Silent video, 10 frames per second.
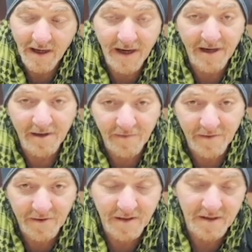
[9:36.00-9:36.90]
A&L
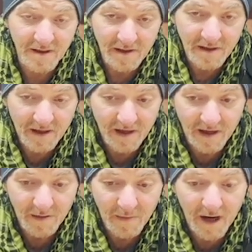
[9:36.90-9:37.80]
fuses
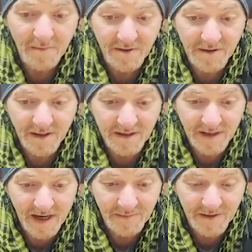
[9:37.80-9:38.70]
up to 60
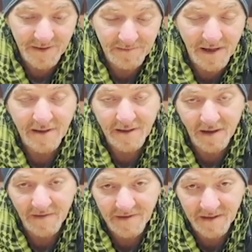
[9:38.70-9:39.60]
amps, and then
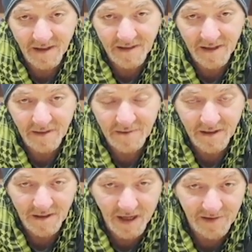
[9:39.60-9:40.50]
after 60 amps
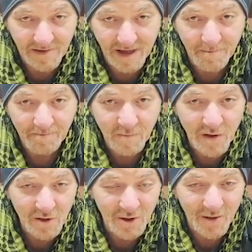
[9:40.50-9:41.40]
it's 100 amp,
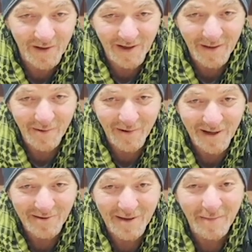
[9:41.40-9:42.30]
200 amp,
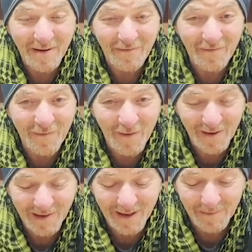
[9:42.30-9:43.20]
300 amp and
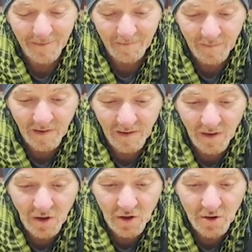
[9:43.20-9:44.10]
400 amp.
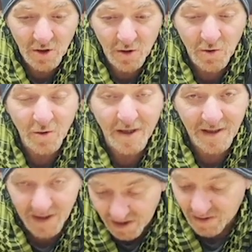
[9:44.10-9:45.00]
So you can
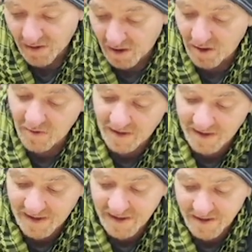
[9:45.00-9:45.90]
either go
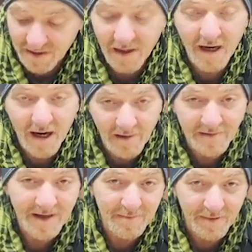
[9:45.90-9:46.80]
and get a
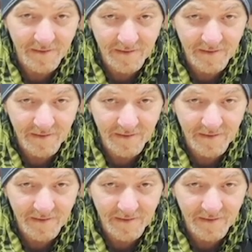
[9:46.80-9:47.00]
100 amp,